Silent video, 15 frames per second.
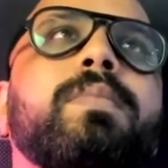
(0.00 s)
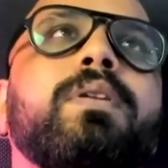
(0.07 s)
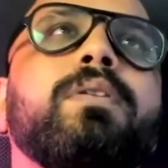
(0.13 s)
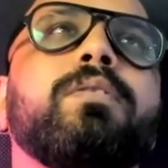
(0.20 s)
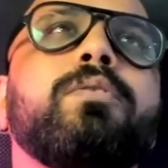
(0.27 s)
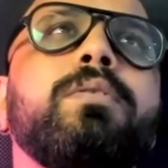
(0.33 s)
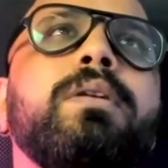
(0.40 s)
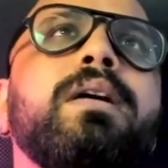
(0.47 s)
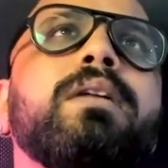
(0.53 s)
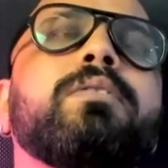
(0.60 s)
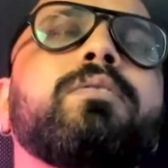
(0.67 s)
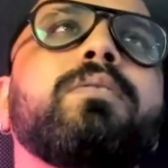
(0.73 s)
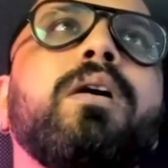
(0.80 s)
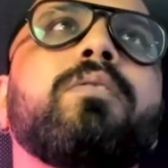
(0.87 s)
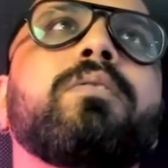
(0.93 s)
so yeah,
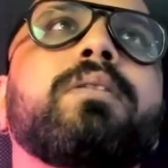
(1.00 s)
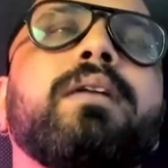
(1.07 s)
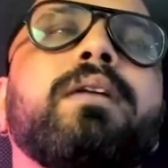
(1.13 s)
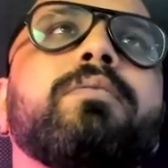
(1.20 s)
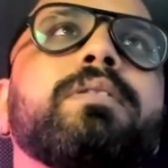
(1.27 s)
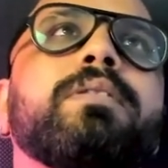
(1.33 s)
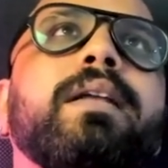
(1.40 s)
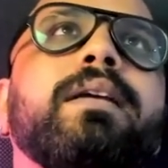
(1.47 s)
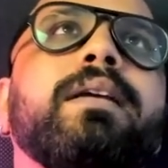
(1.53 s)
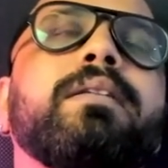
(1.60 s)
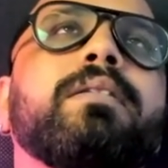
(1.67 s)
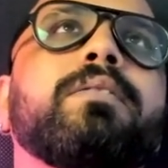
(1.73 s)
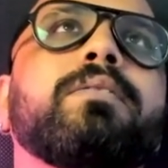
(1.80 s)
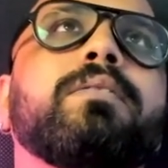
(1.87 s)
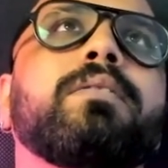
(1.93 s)
throughout I was like,
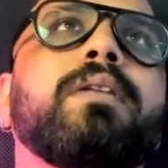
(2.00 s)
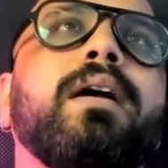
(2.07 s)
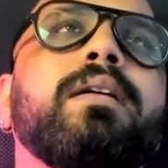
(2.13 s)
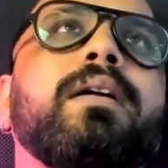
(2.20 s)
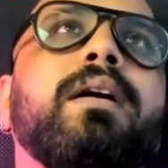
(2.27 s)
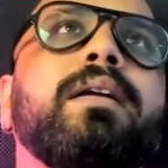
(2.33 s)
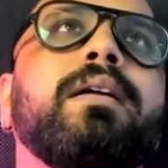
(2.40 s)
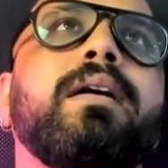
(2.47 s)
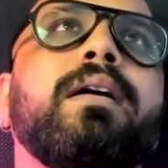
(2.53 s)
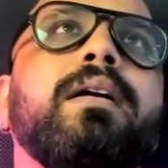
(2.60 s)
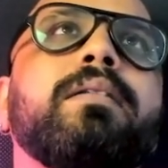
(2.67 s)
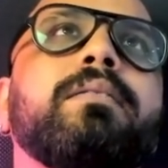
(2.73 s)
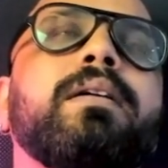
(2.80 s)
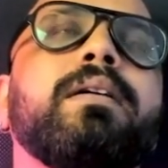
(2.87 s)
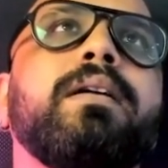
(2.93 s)
you know, I
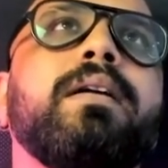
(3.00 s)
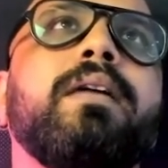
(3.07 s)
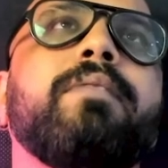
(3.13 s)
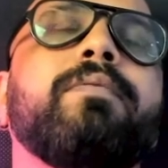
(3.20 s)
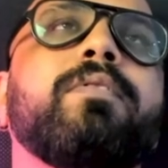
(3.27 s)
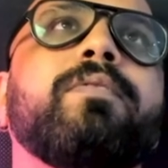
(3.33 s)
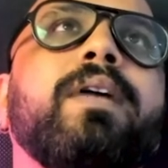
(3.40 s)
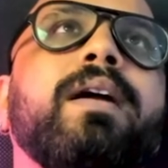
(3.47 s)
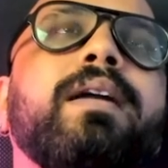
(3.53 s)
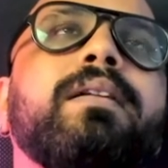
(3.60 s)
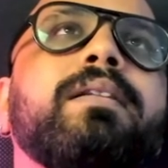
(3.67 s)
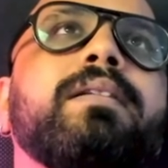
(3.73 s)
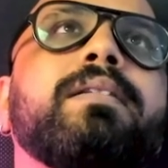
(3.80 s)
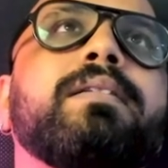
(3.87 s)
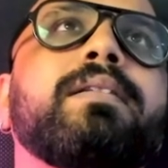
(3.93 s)
have to fight
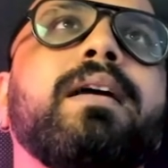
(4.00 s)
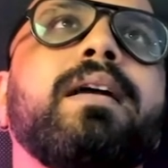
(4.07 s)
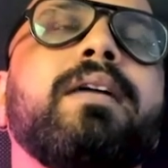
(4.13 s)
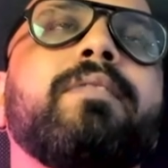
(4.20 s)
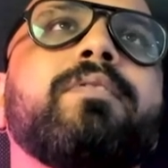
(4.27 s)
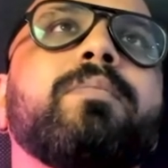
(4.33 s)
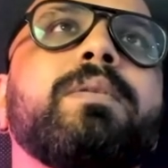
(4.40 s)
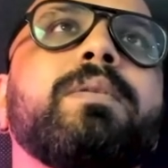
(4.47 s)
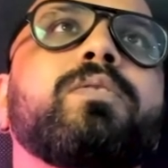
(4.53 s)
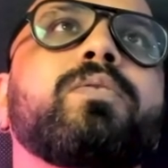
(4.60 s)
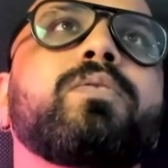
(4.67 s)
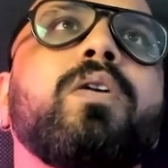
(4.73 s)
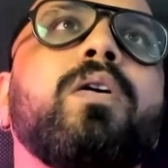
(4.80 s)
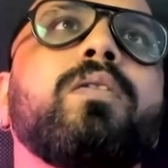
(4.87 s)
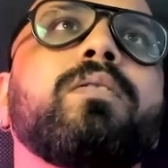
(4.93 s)
this, I have to be
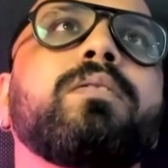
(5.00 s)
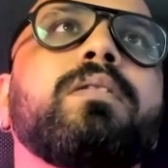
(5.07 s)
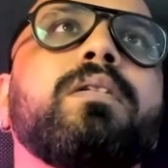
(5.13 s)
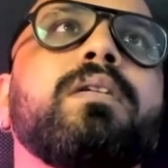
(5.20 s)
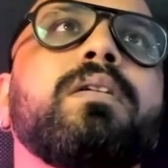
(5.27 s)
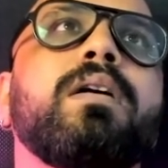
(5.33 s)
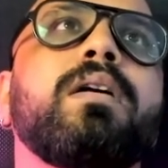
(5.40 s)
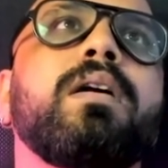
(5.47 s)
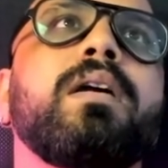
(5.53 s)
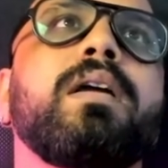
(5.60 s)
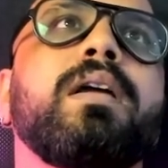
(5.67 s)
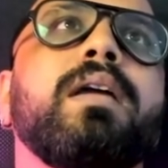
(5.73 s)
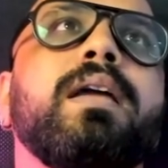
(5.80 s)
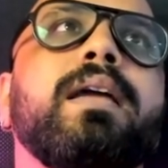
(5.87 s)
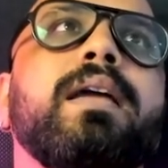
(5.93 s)
strong,
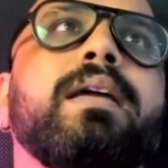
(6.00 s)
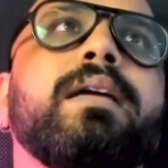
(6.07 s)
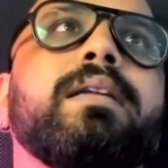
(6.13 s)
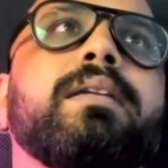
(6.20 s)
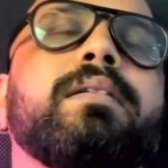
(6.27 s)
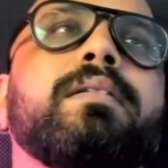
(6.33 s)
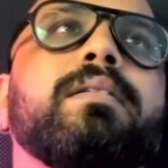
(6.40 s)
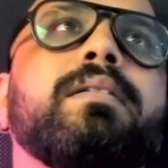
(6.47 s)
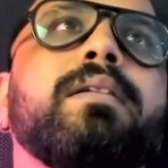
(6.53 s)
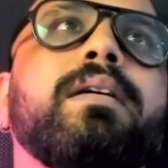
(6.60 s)
and